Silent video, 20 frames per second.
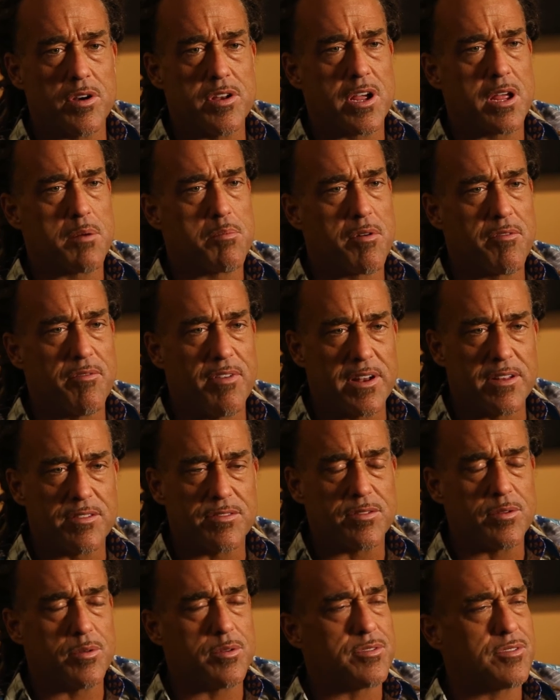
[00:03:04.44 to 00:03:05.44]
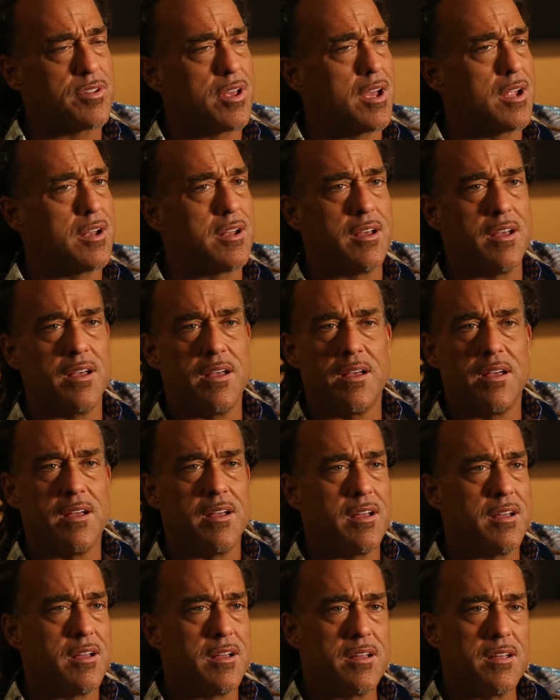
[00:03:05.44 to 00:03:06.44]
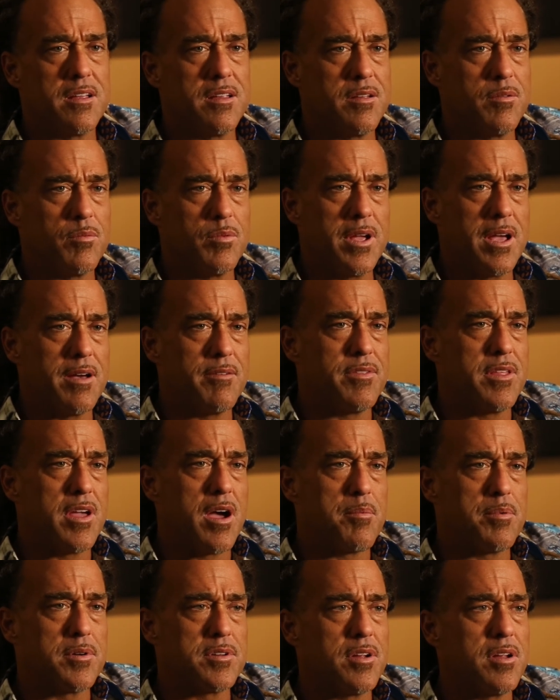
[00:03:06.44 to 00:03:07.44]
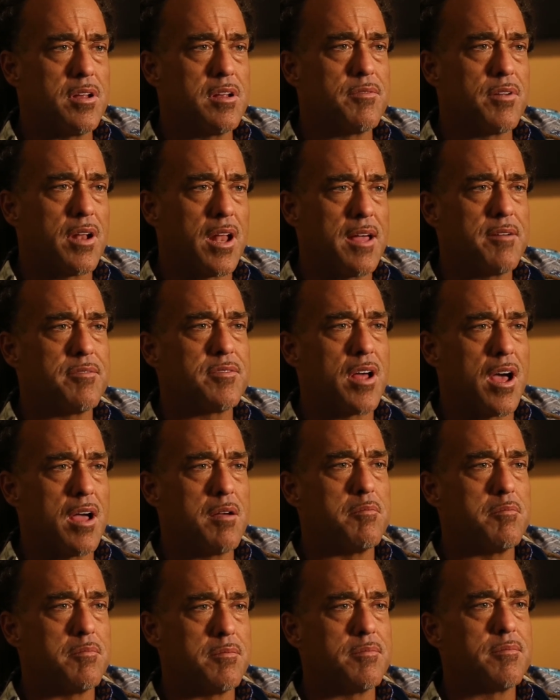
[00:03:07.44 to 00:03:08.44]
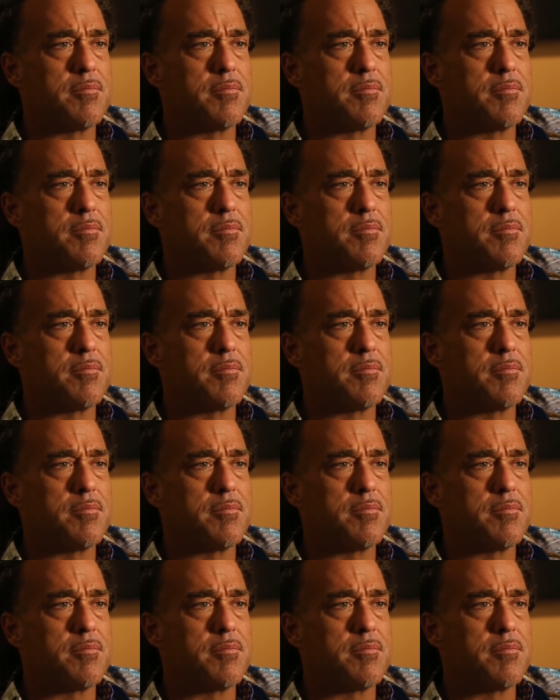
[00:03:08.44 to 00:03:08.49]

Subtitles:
word. You could prevent a suicide. We have the opportunity of a lifetime.